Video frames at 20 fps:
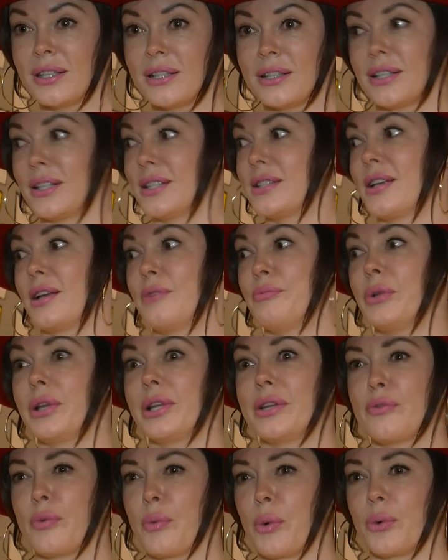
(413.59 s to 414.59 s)
It's
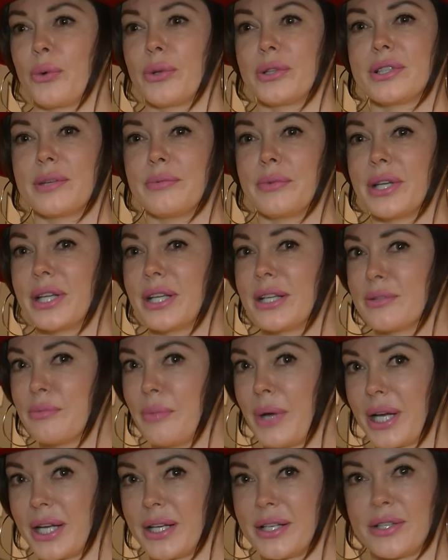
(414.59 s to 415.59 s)
unbelievable when somebody gets
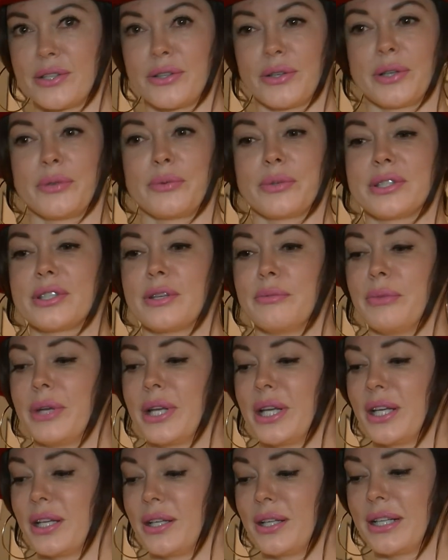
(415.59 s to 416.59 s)
money to do it, when
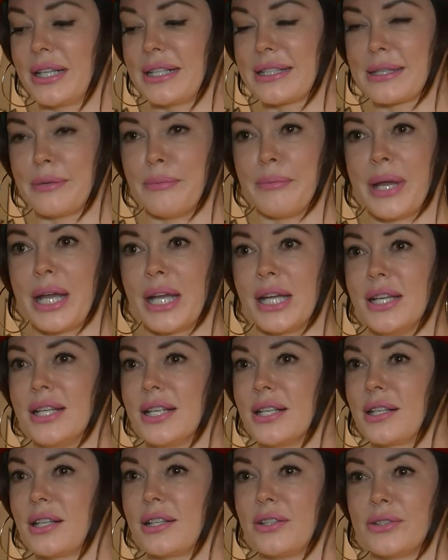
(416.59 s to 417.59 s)
somebody gets it made
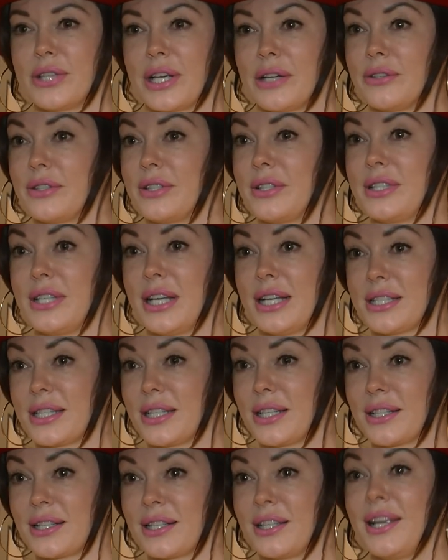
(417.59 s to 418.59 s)
and goes out and does it.